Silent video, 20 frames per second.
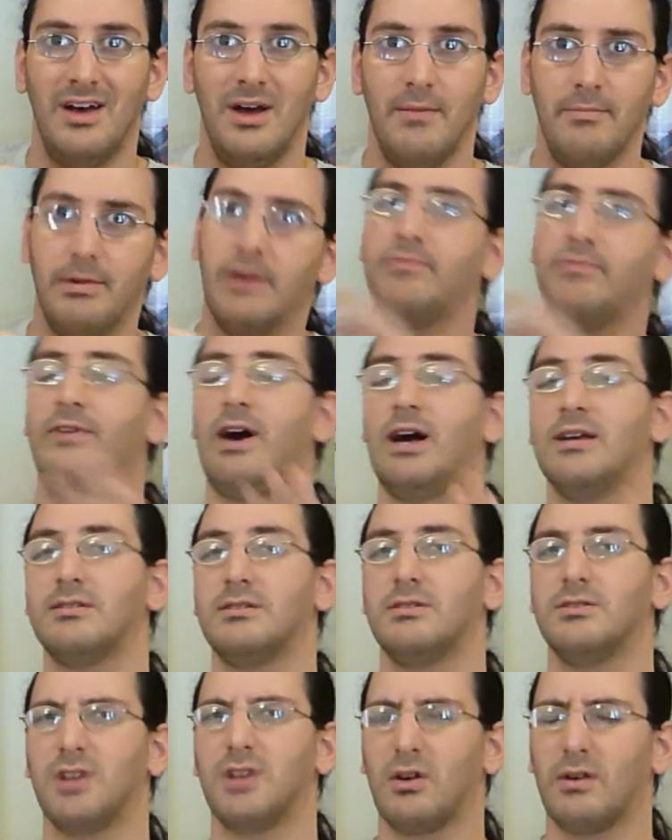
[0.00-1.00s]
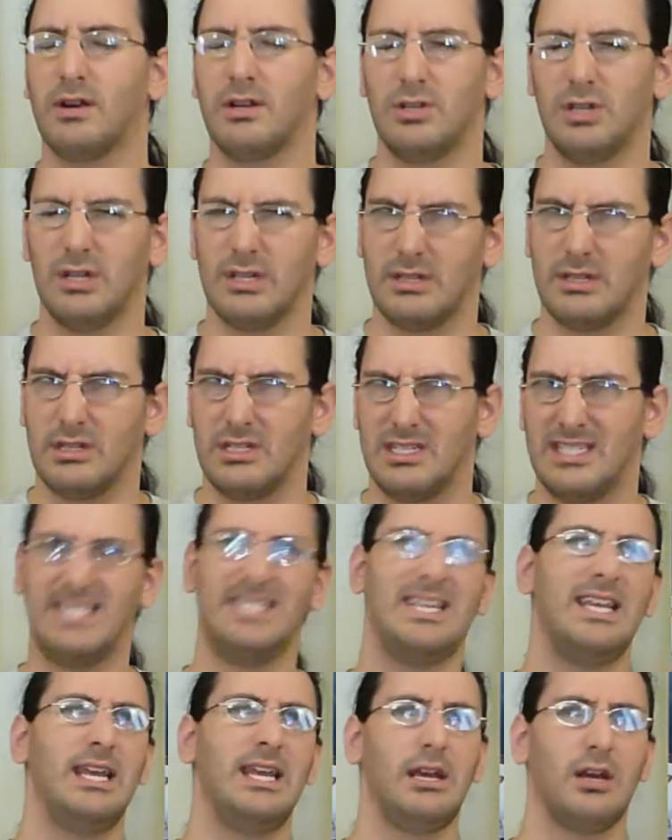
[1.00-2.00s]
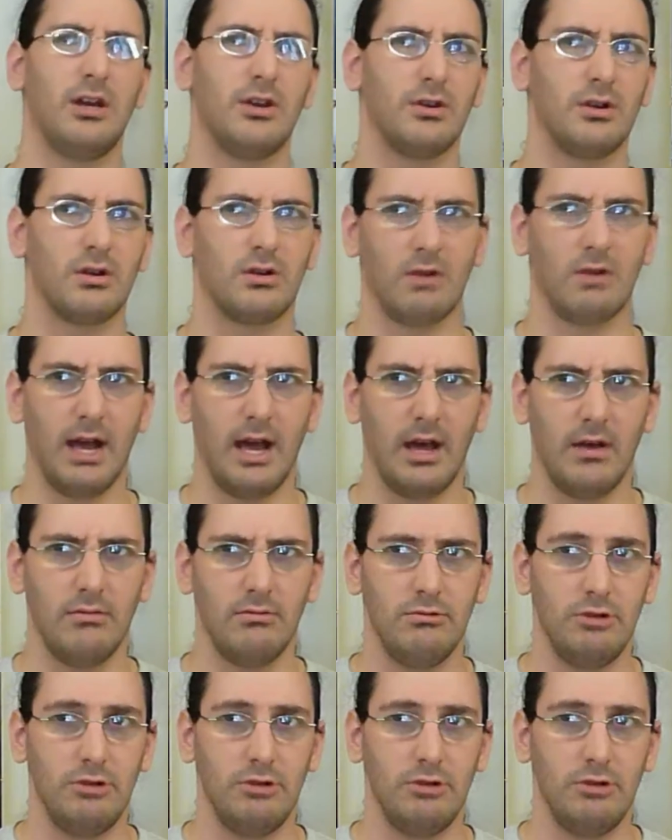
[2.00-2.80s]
But fossils aren't just sitting underground